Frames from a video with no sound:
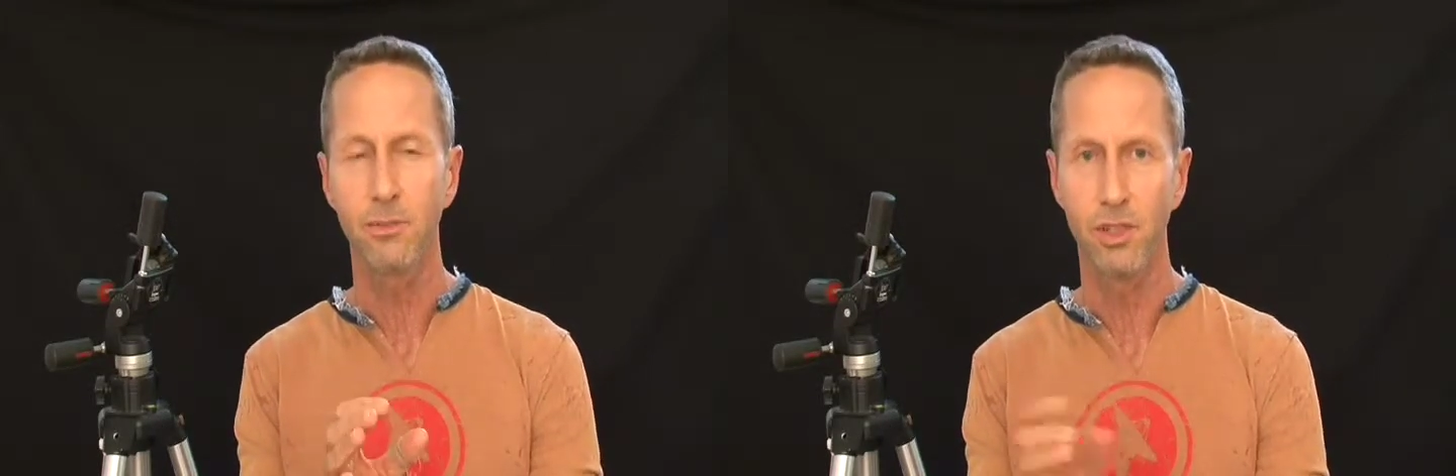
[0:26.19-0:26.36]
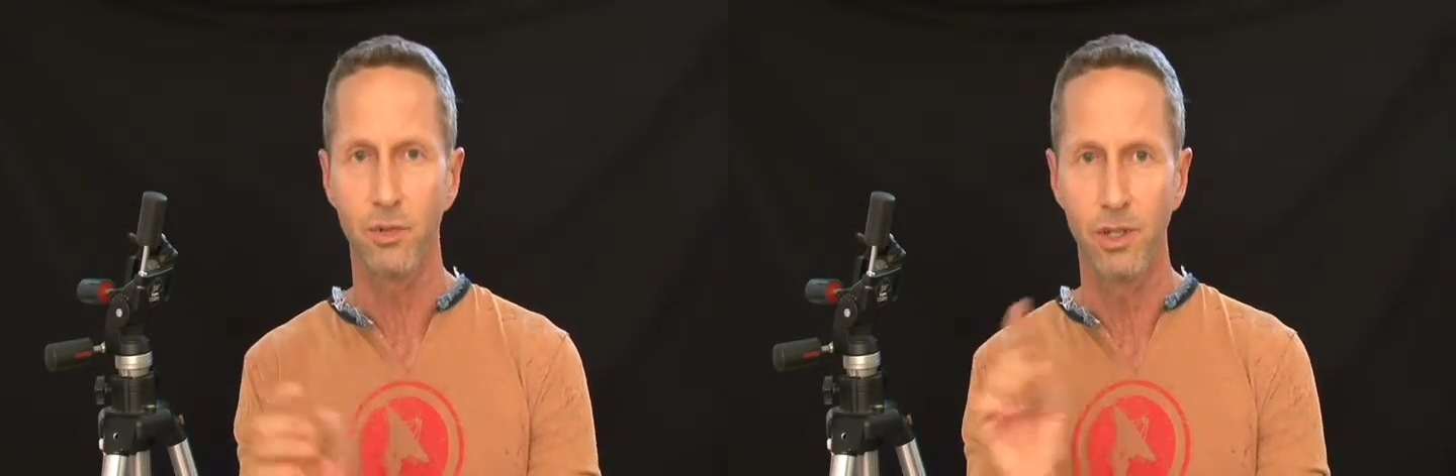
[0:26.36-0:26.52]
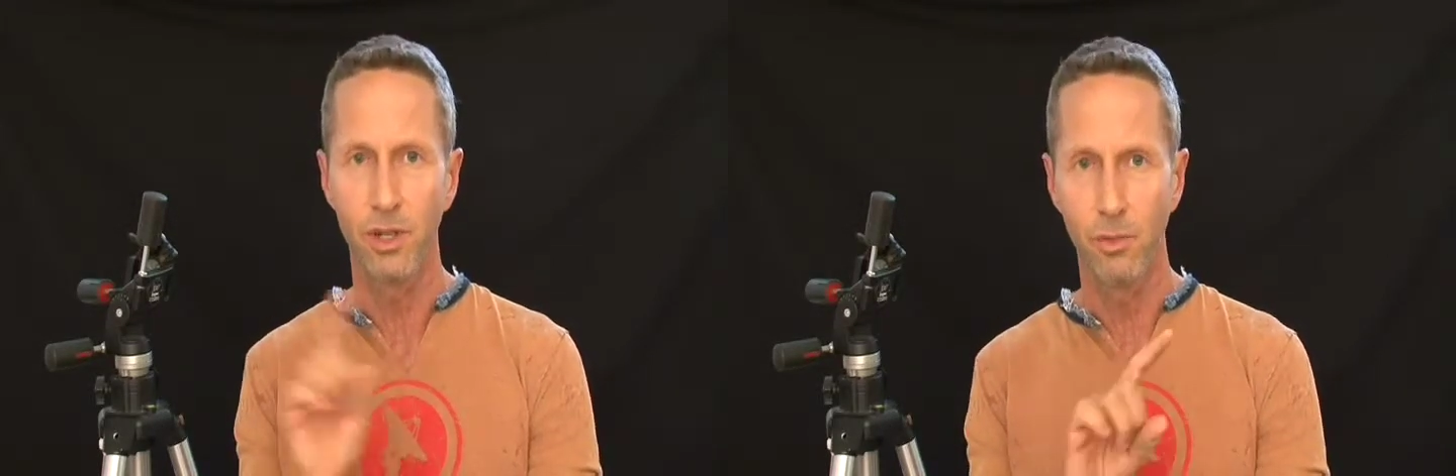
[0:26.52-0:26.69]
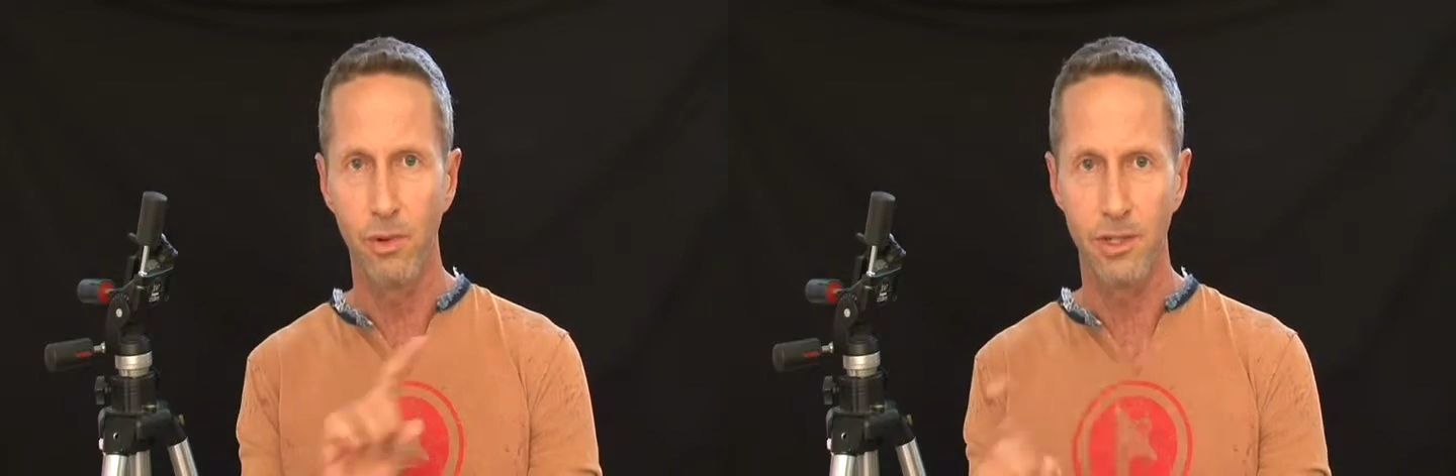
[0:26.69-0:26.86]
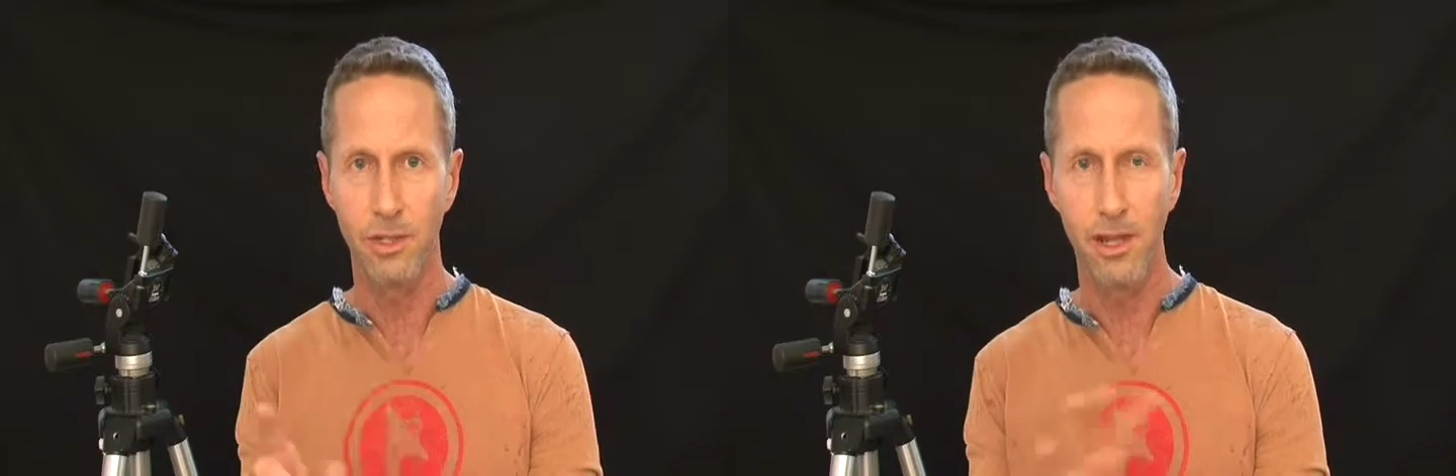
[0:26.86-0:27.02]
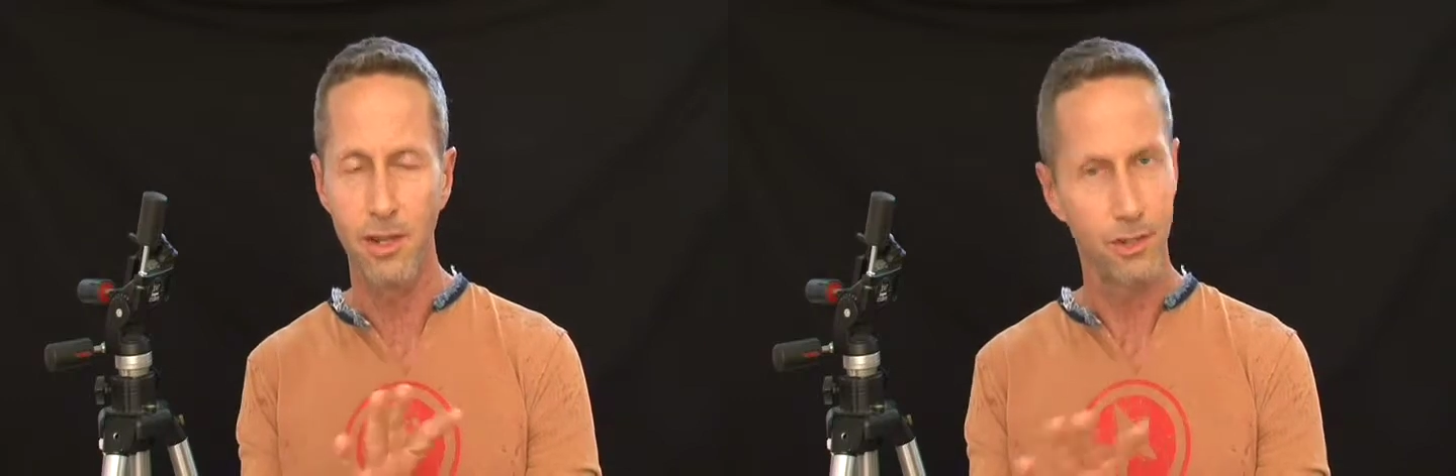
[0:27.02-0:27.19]
which we don't want
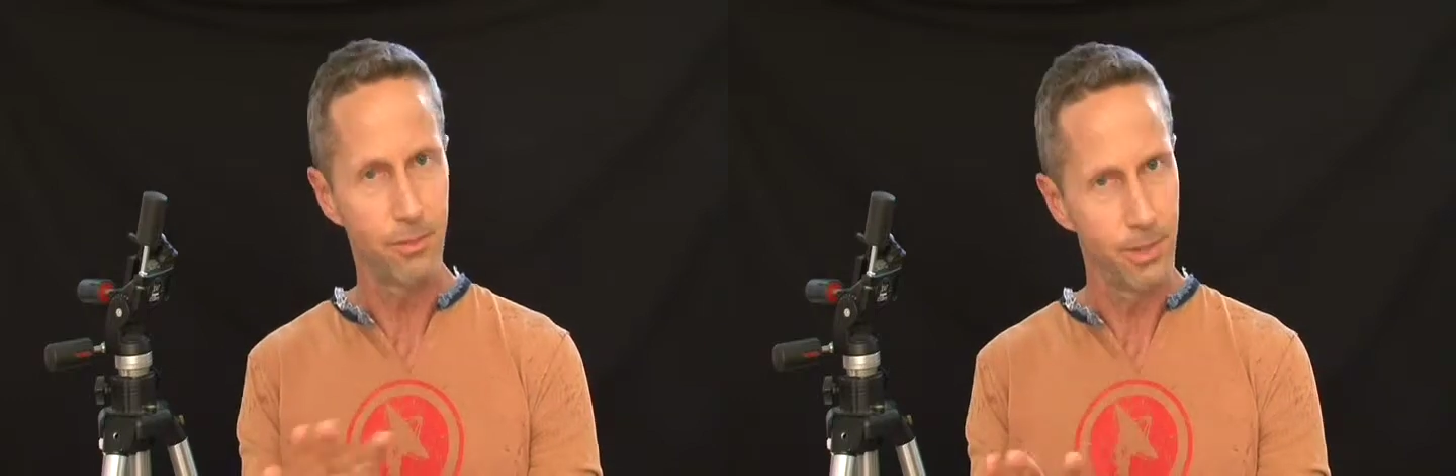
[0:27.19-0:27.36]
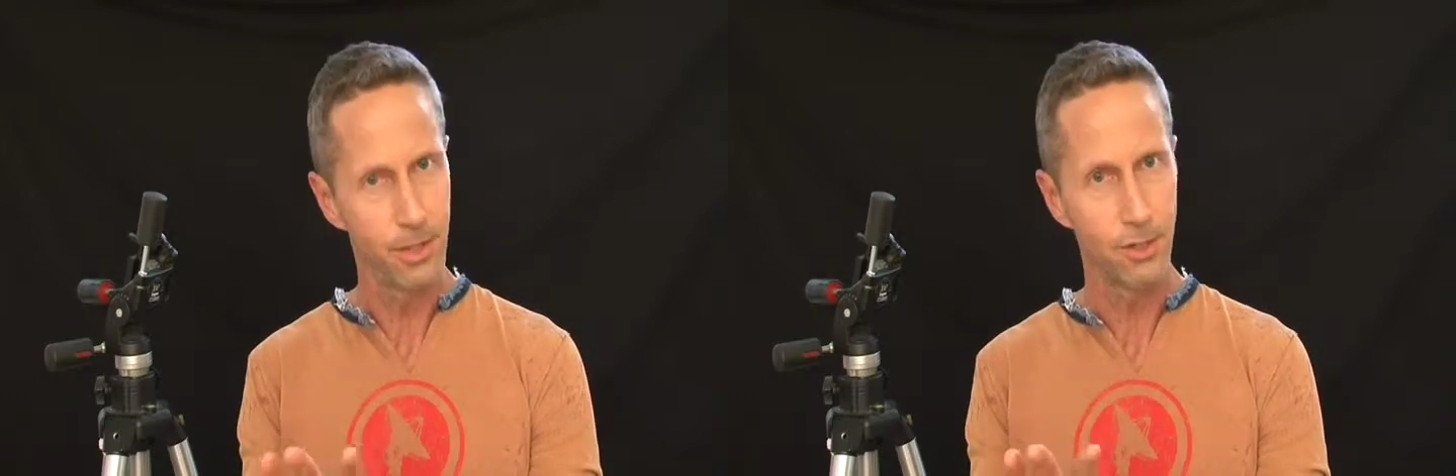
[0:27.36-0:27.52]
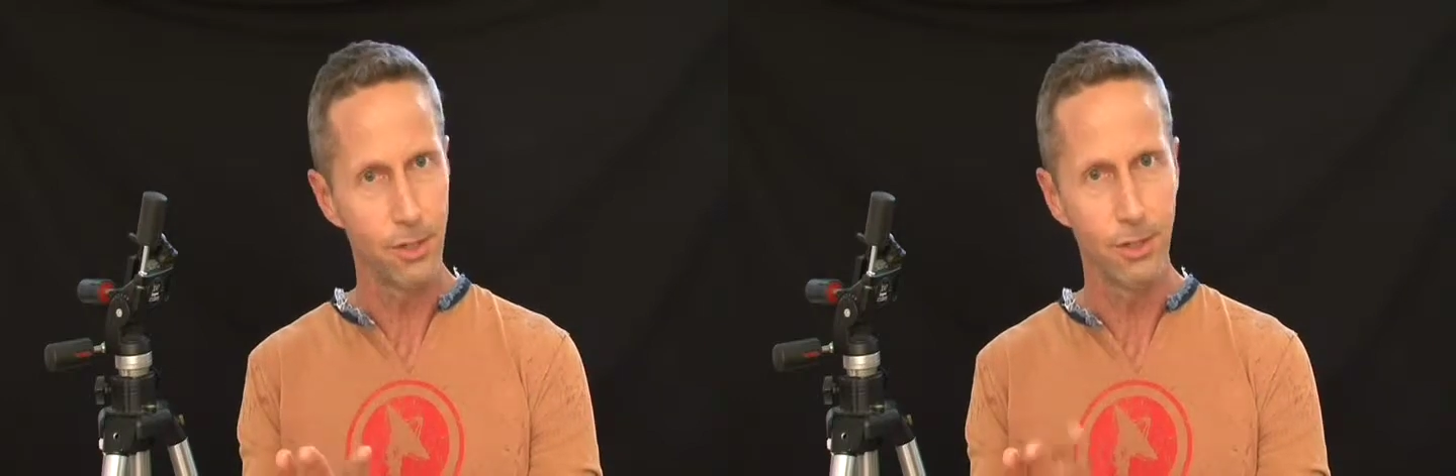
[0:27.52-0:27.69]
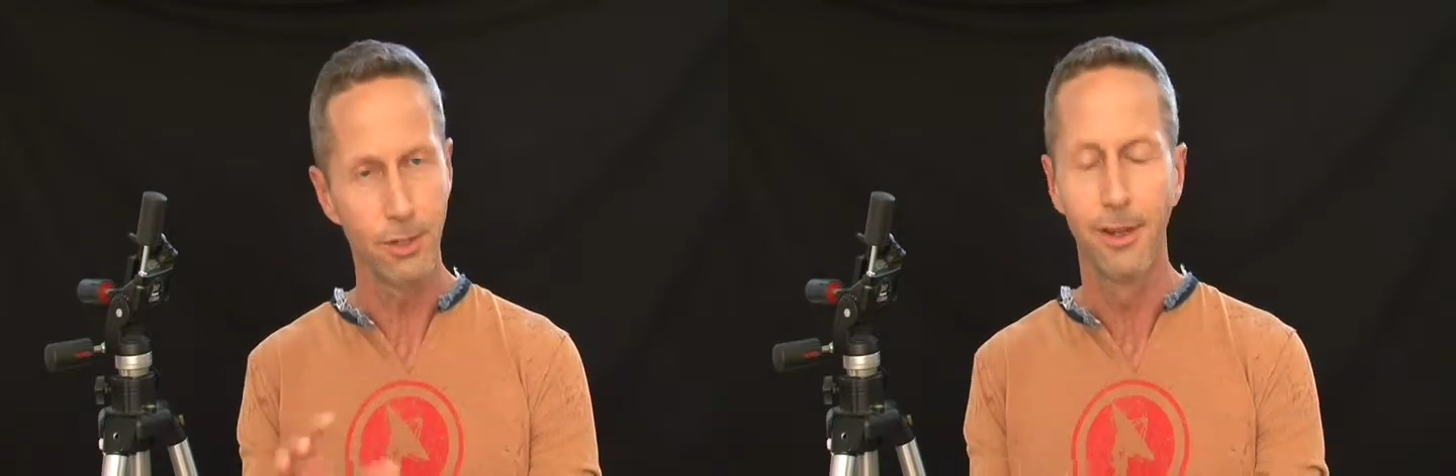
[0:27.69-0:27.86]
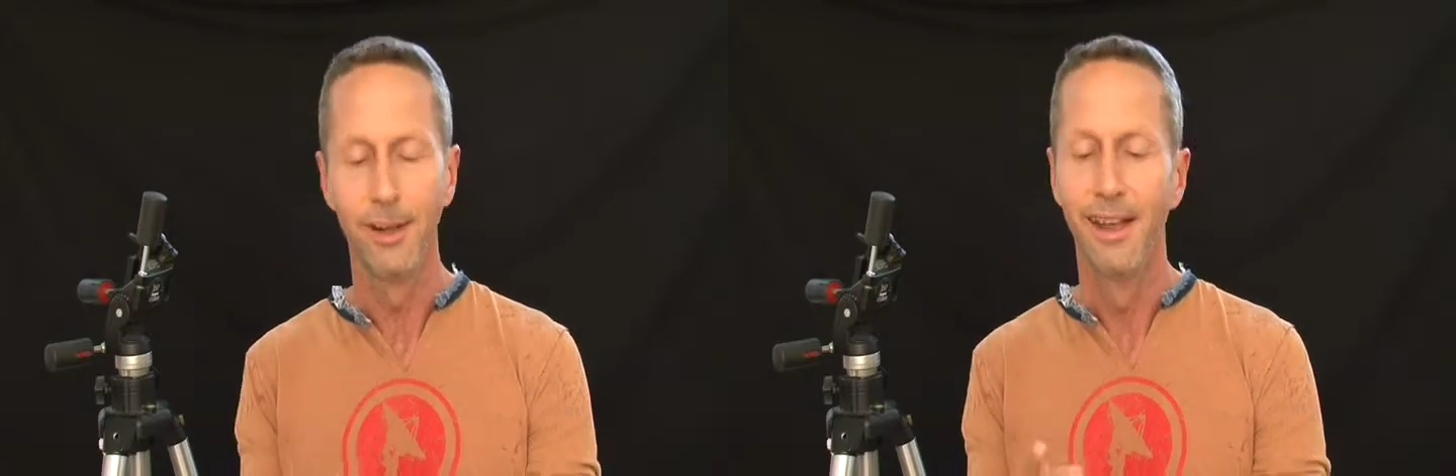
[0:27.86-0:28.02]
to touch, be sure.